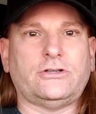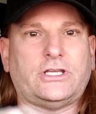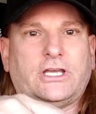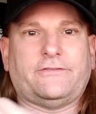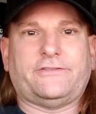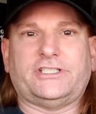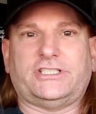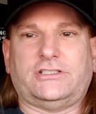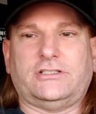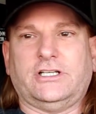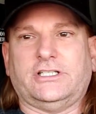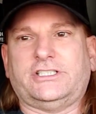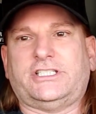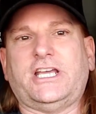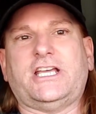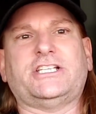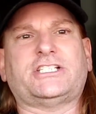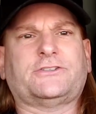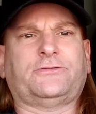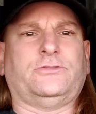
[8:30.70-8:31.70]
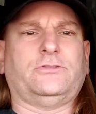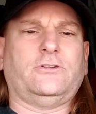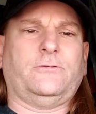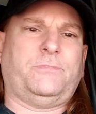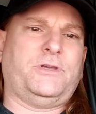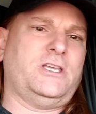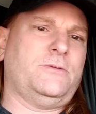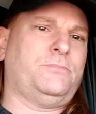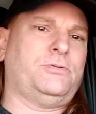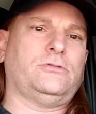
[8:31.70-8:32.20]
You have a desk full of
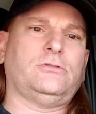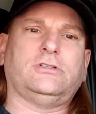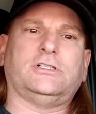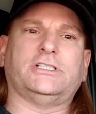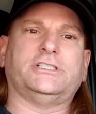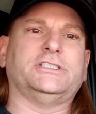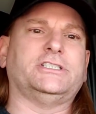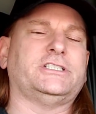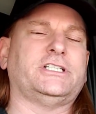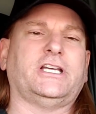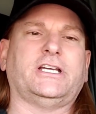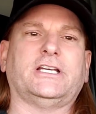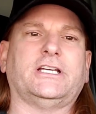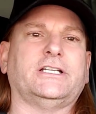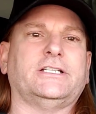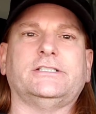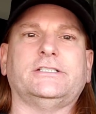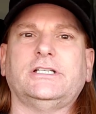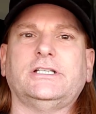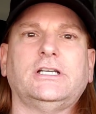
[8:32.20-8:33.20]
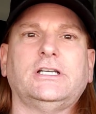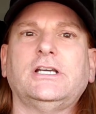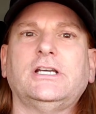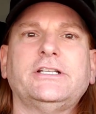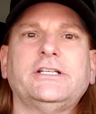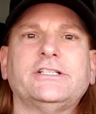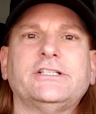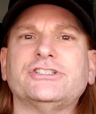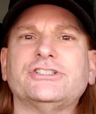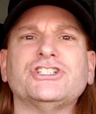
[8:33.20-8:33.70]
people, and
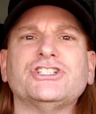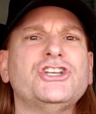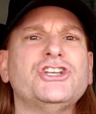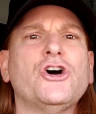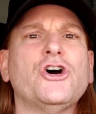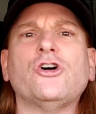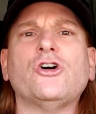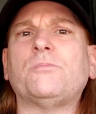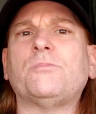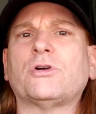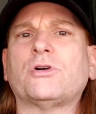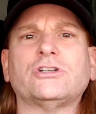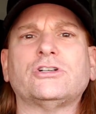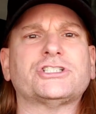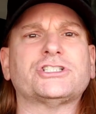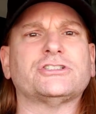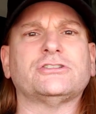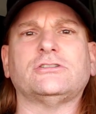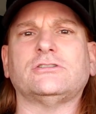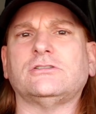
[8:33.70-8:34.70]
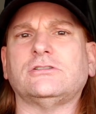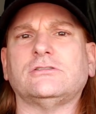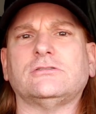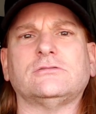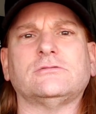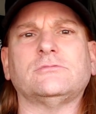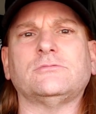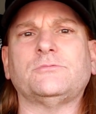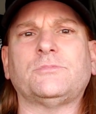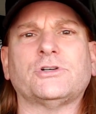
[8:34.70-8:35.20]
there's no
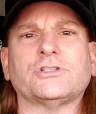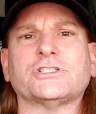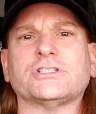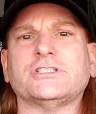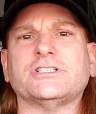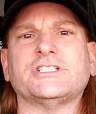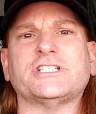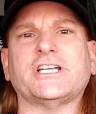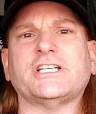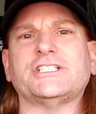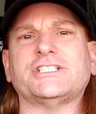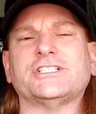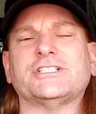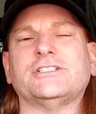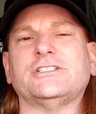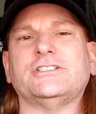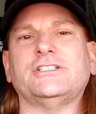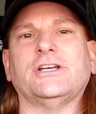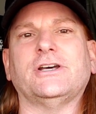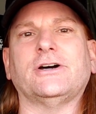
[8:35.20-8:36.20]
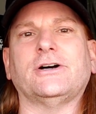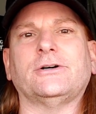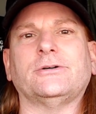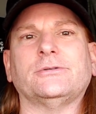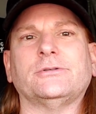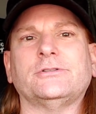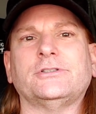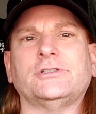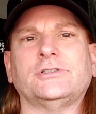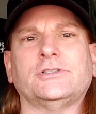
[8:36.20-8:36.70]
personalization. You
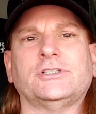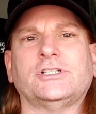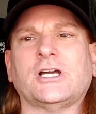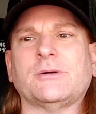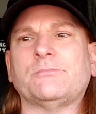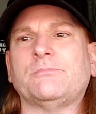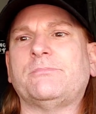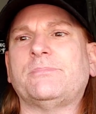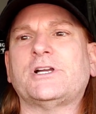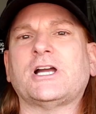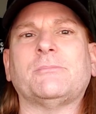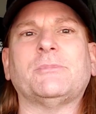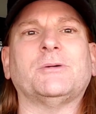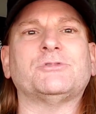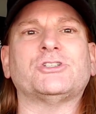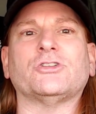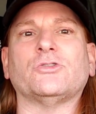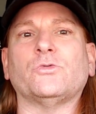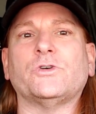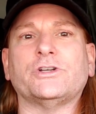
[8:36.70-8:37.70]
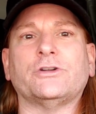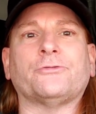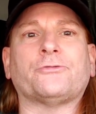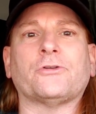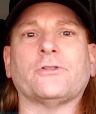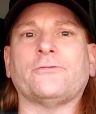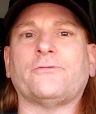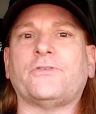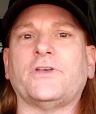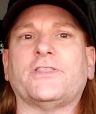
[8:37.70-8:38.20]
know, you come up to the window
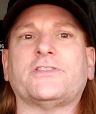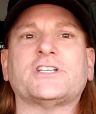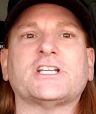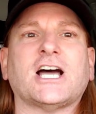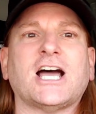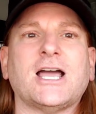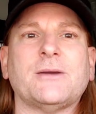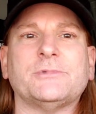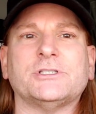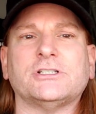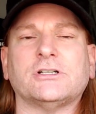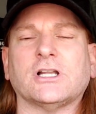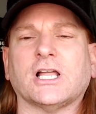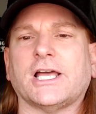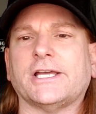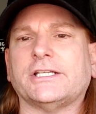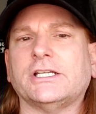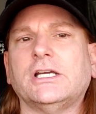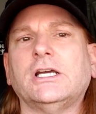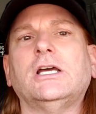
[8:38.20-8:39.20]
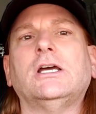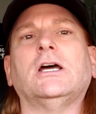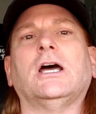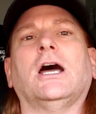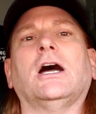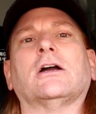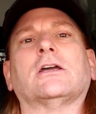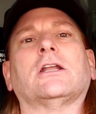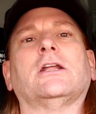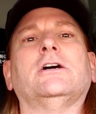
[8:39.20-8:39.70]
for the 5th time, and they're like,
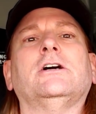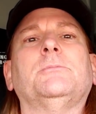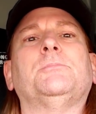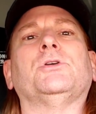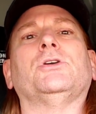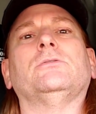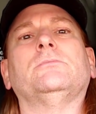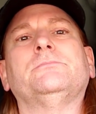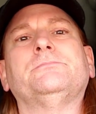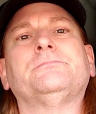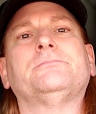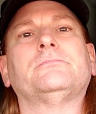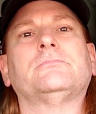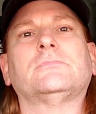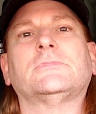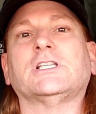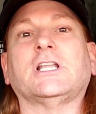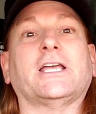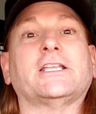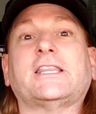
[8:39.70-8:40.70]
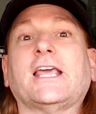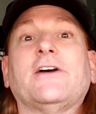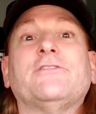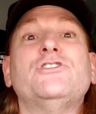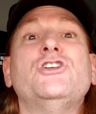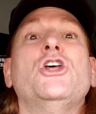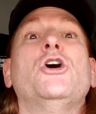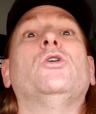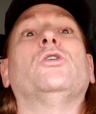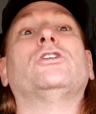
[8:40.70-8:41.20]
"How can I help you?" Like they
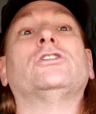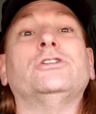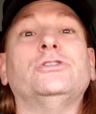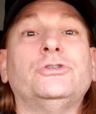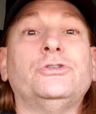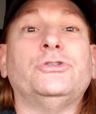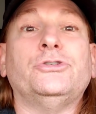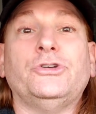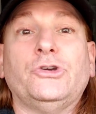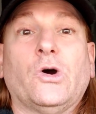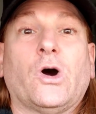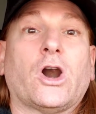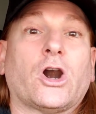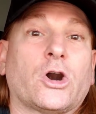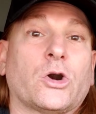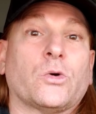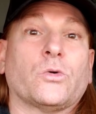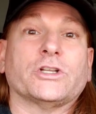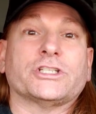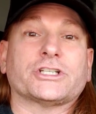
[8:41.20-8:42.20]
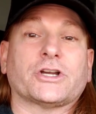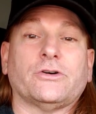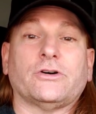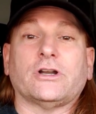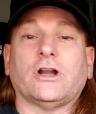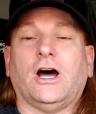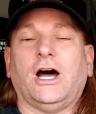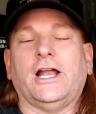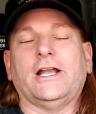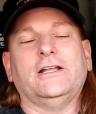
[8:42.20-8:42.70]
have no clue who you are or what's
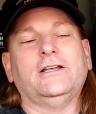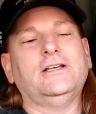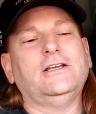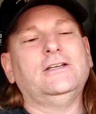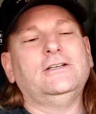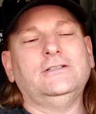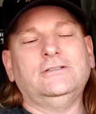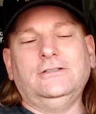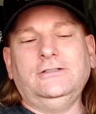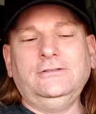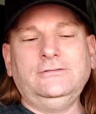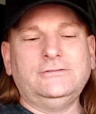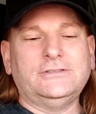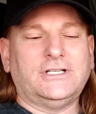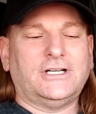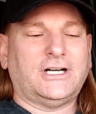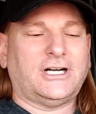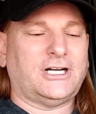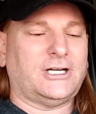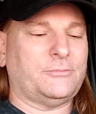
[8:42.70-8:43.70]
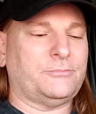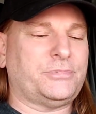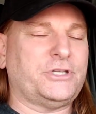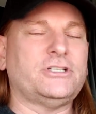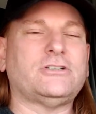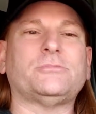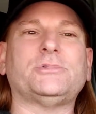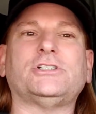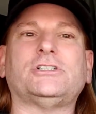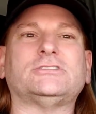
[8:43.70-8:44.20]
going on.
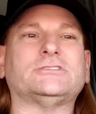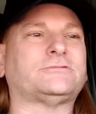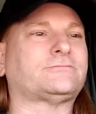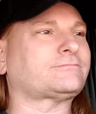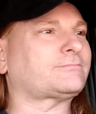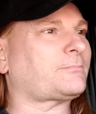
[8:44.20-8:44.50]
Peterbilt,